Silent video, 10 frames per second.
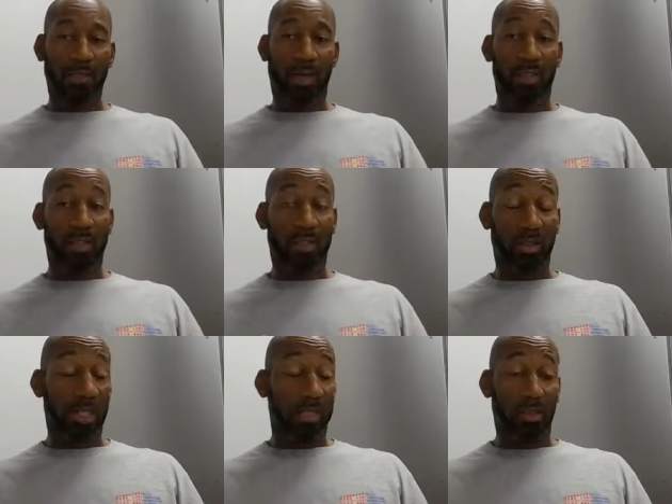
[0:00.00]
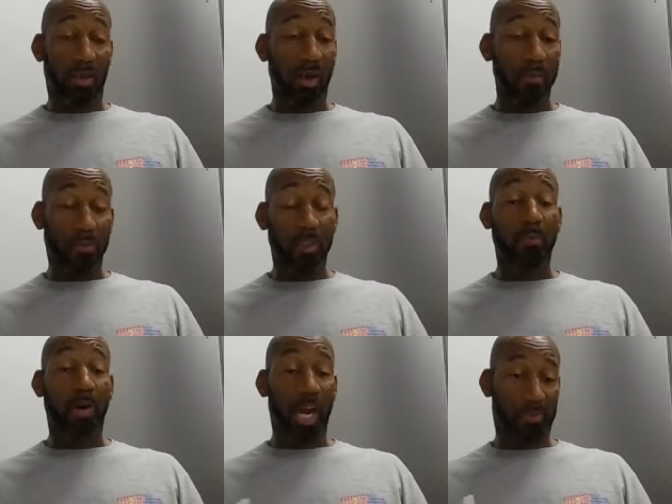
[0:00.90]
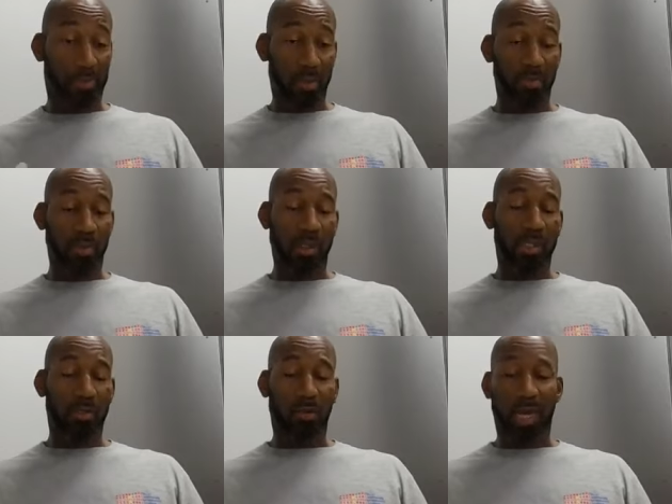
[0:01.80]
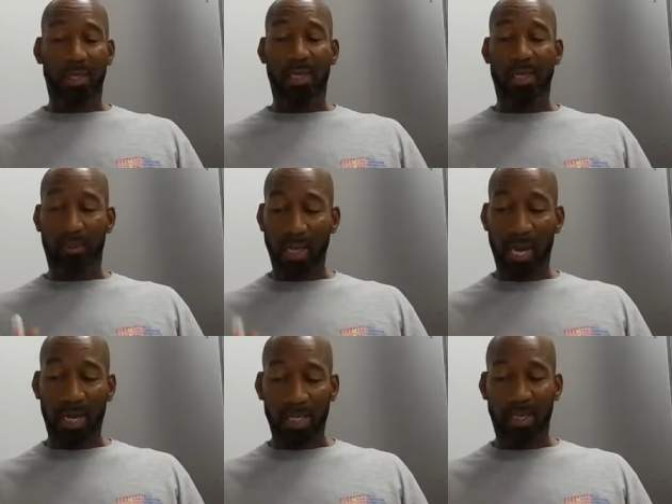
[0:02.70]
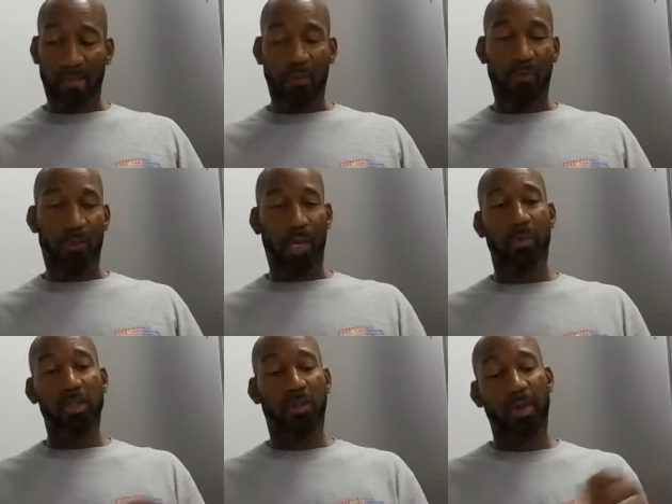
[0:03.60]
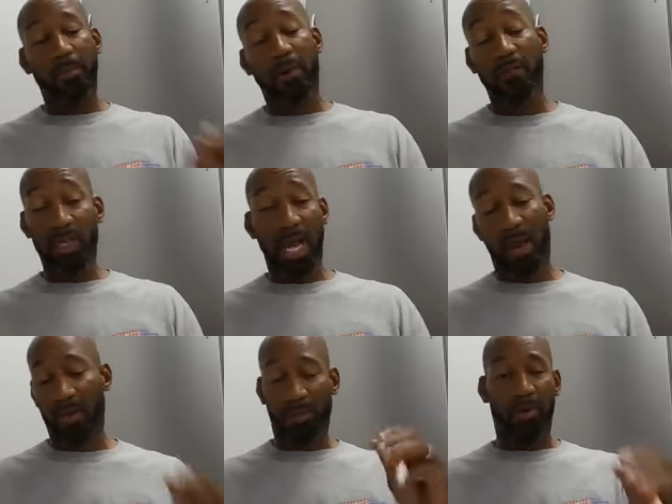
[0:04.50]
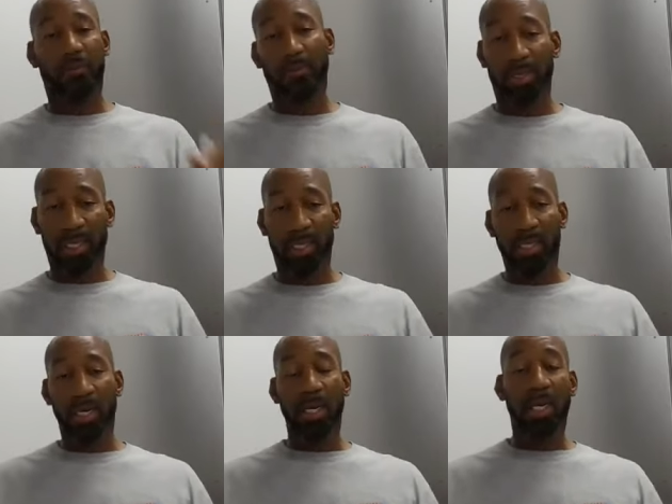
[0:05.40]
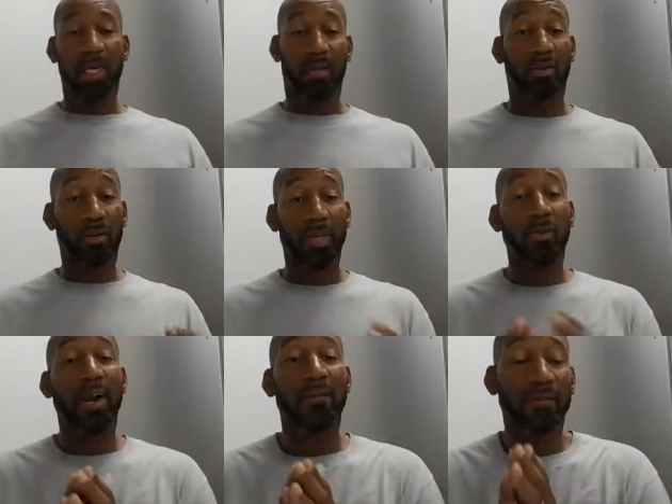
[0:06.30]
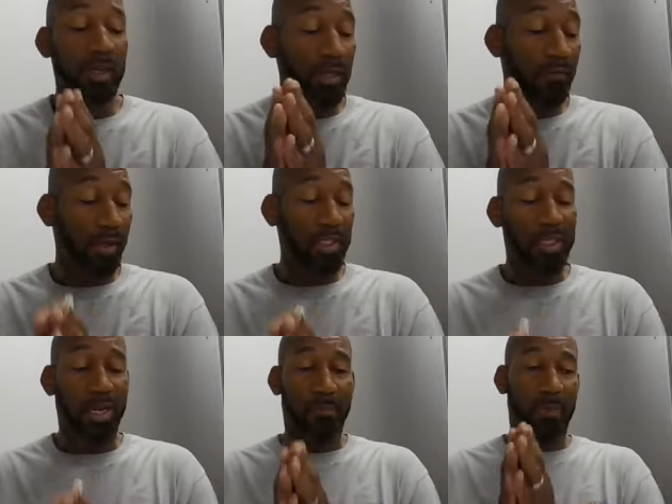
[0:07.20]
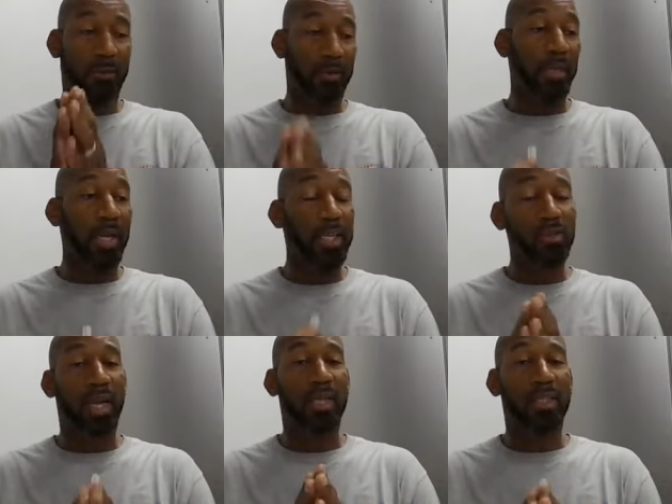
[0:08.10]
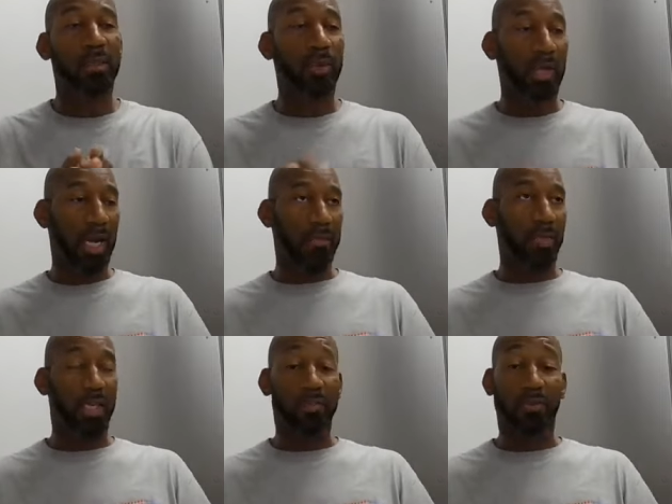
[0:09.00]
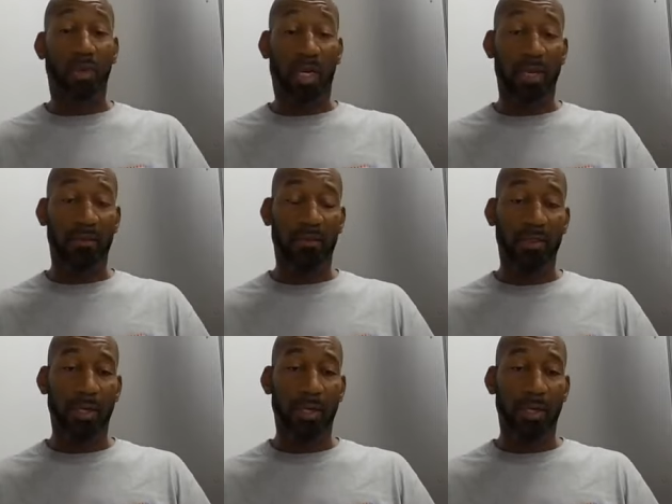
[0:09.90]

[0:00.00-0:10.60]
That's to, not to harm you, but to prosper you. So God has a, God has a perfect plan. We serve a perfect God with a perfect plan. And the only way you're gonna have fill into that perfect plan is you gotta see what God's plan is for your life.